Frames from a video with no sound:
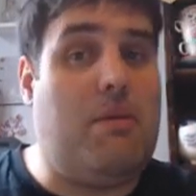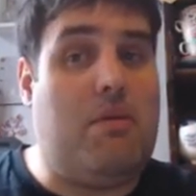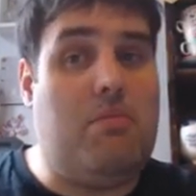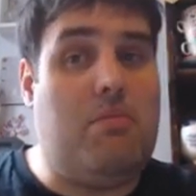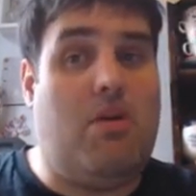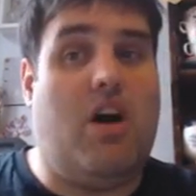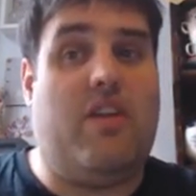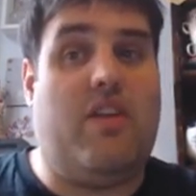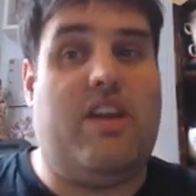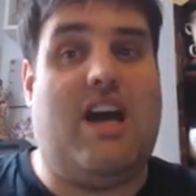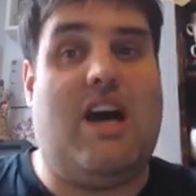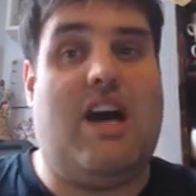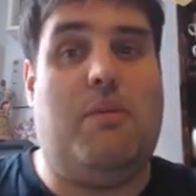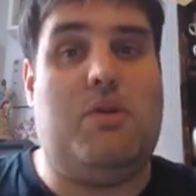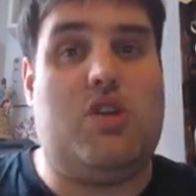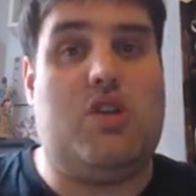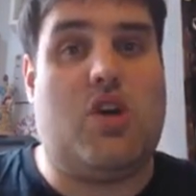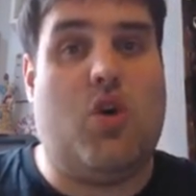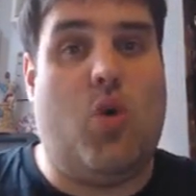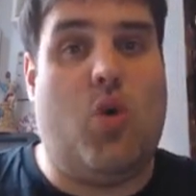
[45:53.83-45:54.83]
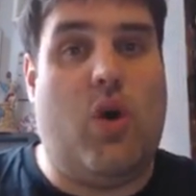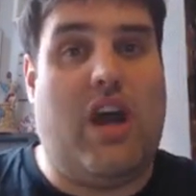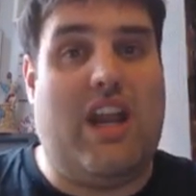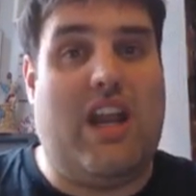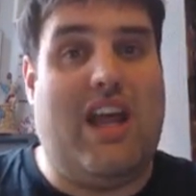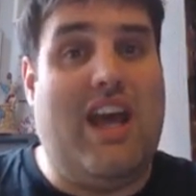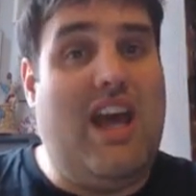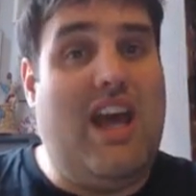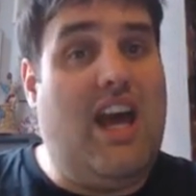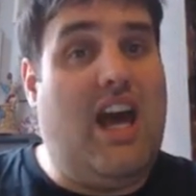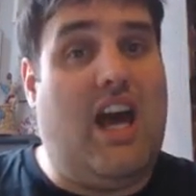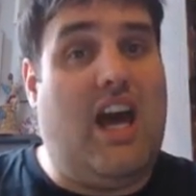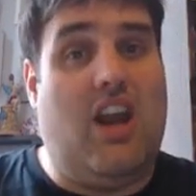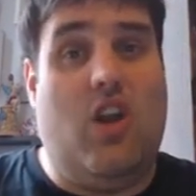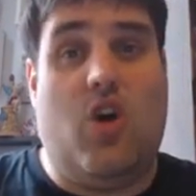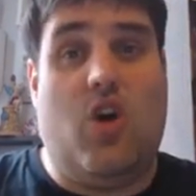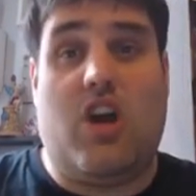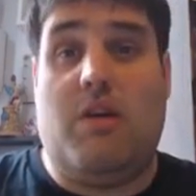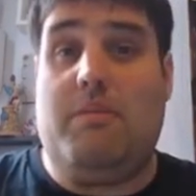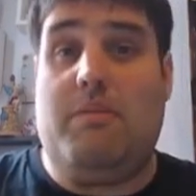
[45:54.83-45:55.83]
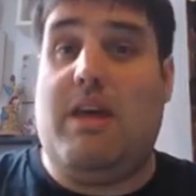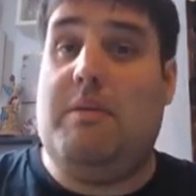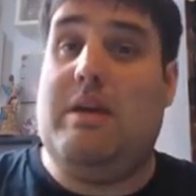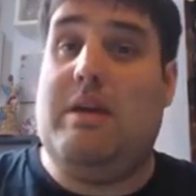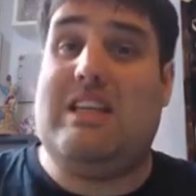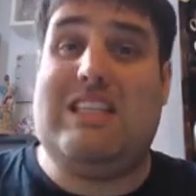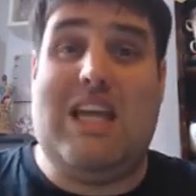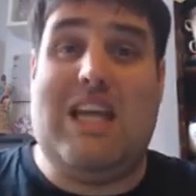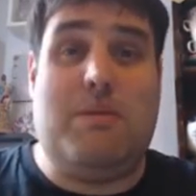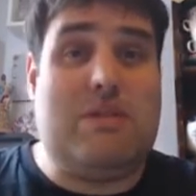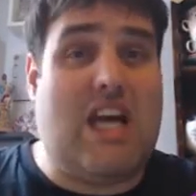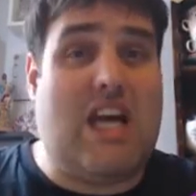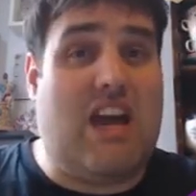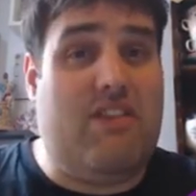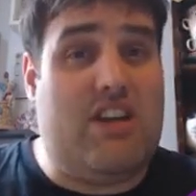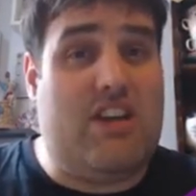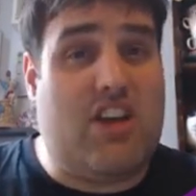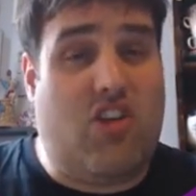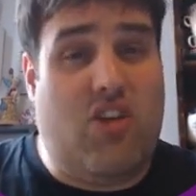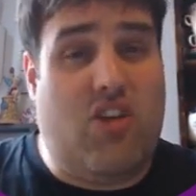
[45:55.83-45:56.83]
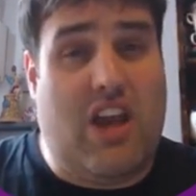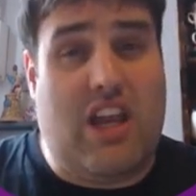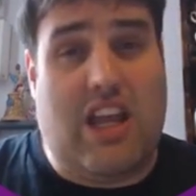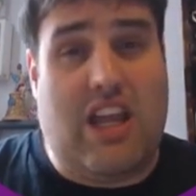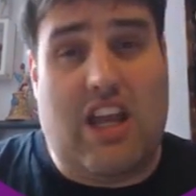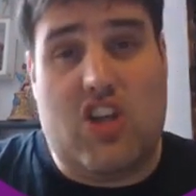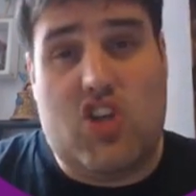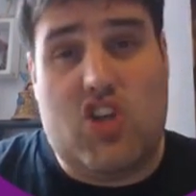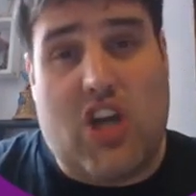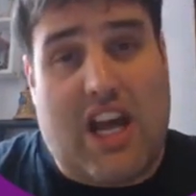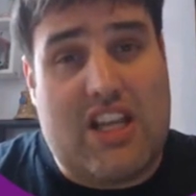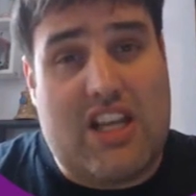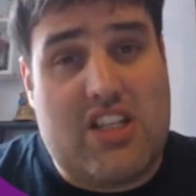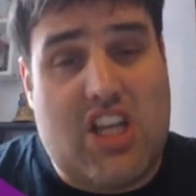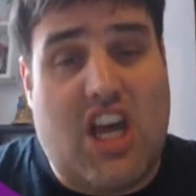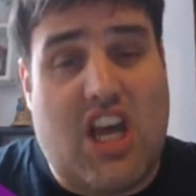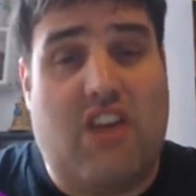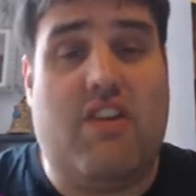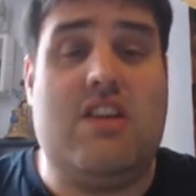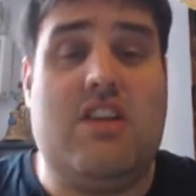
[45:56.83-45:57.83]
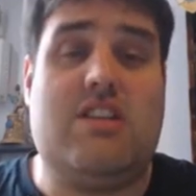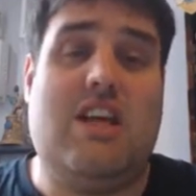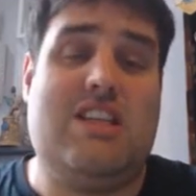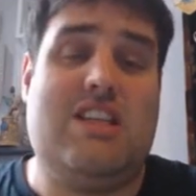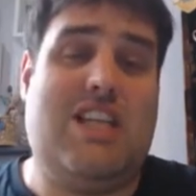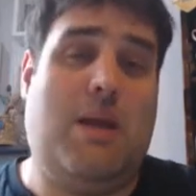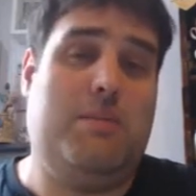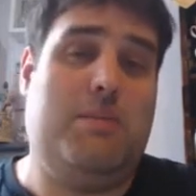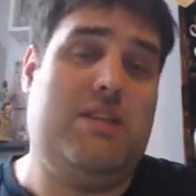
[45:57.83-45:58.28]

more than happy to go in and look at maybe a deep dive into creating a chat service, a deep